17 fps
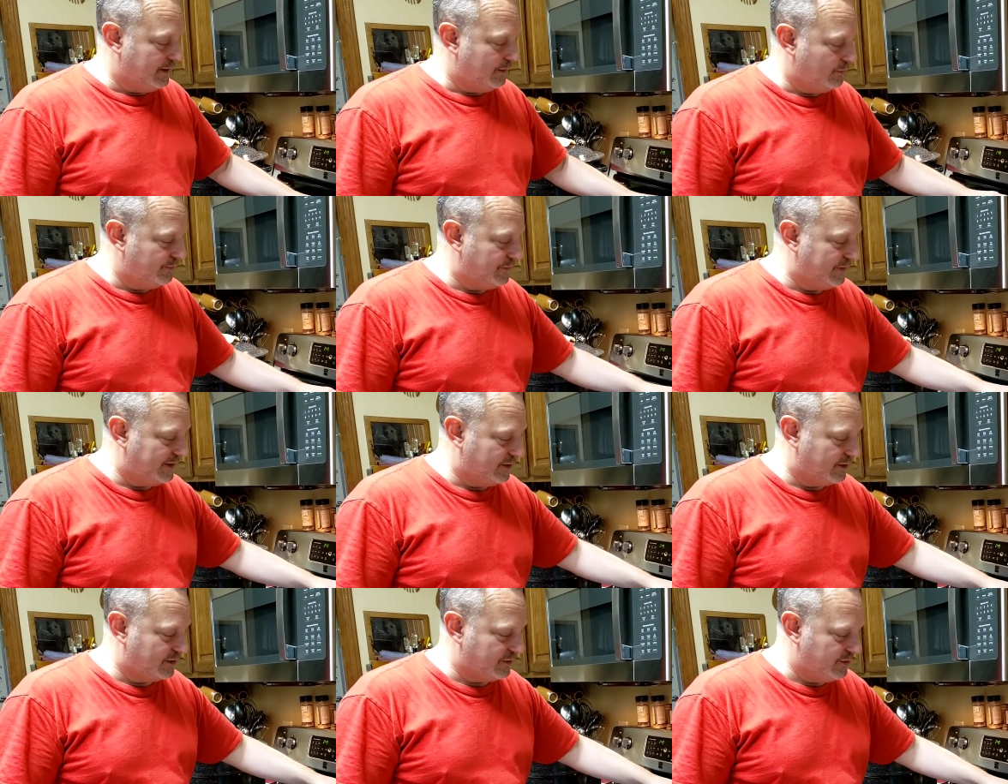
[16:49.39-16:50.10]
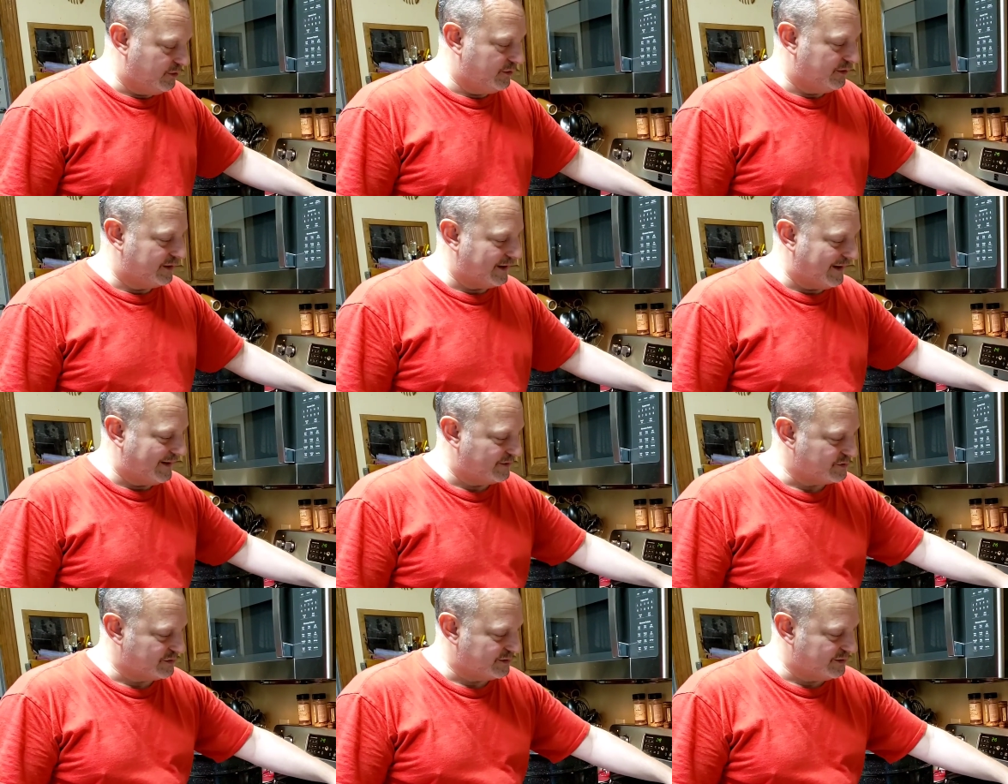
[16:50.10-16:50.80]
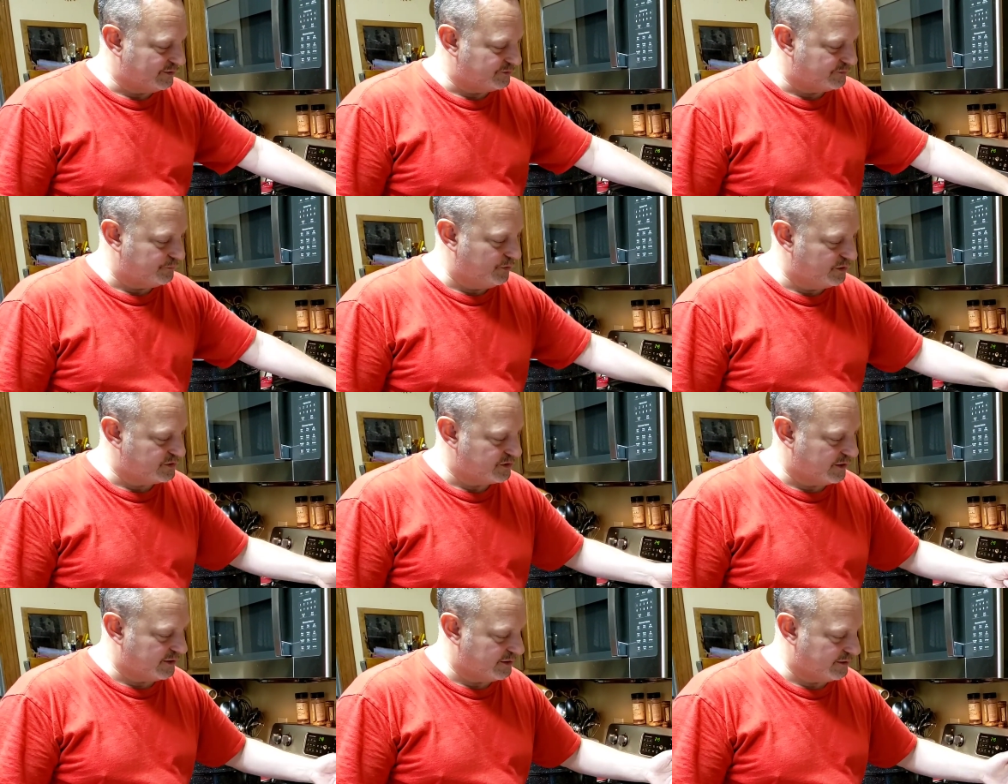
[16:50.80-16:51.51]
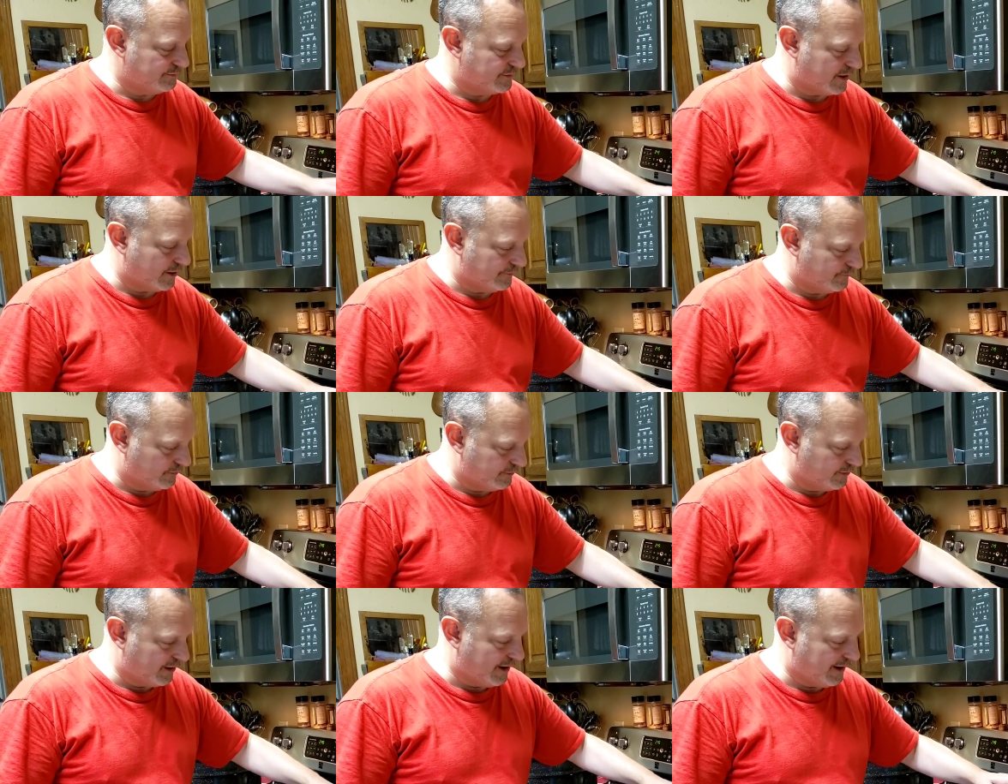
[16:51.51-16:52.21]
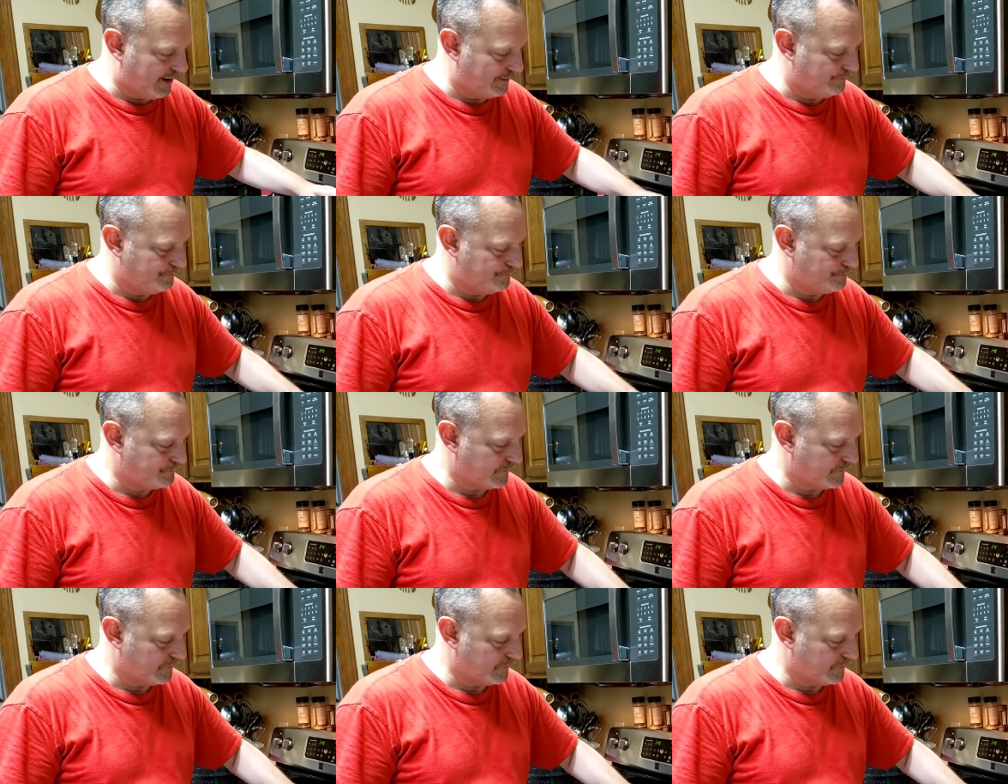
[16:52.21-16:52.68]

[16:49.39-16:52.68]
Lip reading: And one thing you can do, you can actually just push on them, careful they're hot,